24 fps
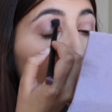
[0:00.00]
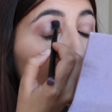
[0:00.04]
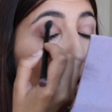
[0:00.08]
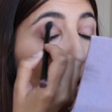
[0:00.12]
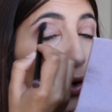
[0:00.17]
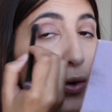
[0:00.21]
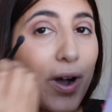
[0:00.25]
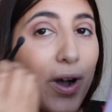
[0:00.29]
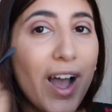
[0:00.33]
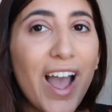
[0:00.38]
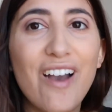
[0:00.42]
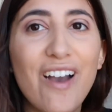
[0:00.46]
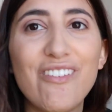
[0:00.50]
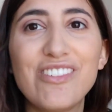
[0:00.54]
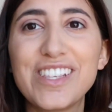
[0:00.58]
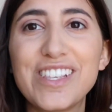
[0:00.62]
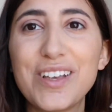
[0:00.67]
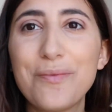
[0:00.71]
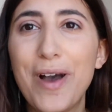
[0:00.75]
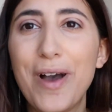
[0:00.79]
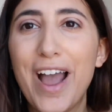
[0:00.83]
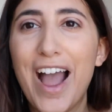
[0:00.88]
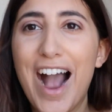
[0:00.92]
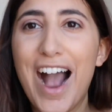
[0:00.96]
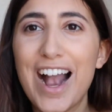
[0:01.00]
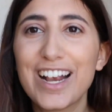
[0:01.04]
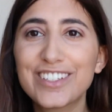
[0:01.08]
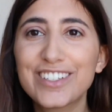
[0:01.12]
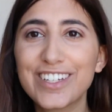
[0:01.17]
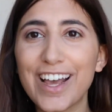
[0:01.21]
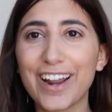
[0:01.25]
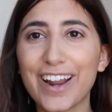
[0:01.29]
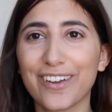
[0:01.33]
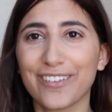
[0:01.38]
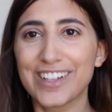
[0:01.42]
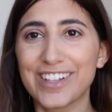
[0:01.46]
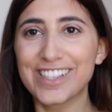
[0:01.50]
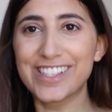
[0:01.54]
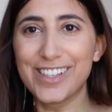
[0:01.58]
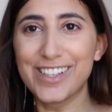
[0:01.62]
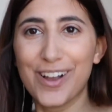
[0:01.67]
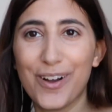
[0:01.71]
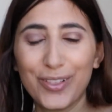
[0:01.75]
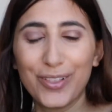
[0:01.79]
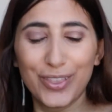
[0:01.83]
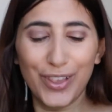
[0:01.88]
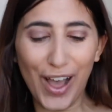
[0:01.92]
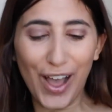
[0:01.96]
Ooh, I haven't done my eyeshadow in
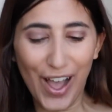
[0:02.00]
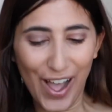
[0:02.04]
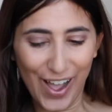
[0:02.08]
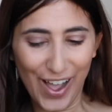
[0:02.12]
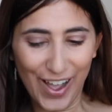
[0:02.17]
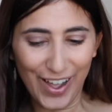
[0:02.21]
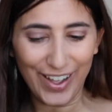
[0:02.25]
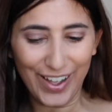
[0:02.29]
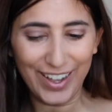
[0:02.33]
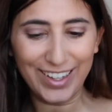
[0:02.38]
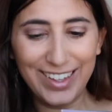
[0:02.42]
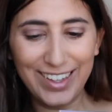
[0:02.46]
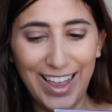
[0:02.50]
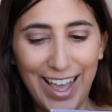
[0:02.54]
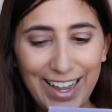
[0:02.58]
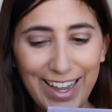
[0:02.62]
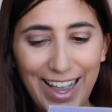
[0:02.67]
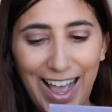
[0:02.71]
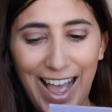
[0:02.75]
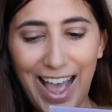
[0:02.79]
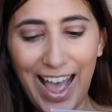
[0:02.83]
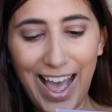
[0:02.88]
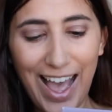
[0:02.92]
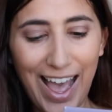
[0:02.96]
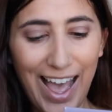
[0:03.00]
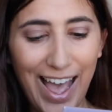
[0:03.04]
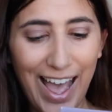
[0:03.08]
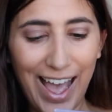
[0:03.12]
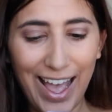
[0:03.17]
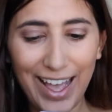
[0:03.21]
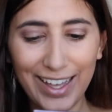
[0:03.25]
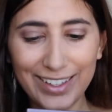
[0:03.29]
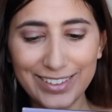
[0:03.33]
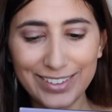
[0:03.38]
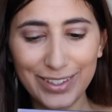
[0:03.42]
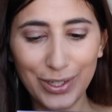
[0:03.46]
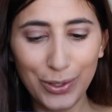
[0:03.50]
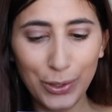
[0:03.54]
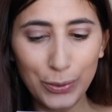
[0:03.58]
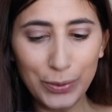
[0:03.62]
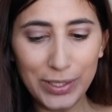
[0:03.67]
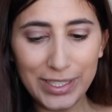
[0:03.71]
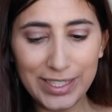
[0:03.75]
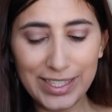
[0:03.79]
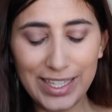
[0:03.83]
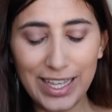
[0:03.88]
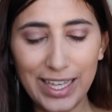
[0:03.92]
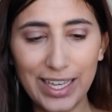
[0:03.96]
so long! Like, who
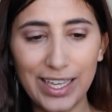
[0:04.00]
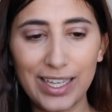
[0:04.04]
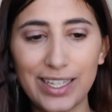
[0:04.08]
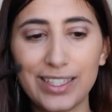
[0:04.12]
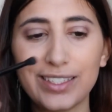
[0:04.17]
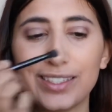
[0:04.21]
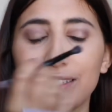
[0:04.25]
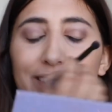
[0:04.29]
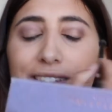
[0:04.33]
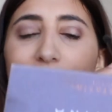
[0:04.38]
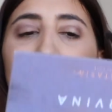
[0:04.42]
is this?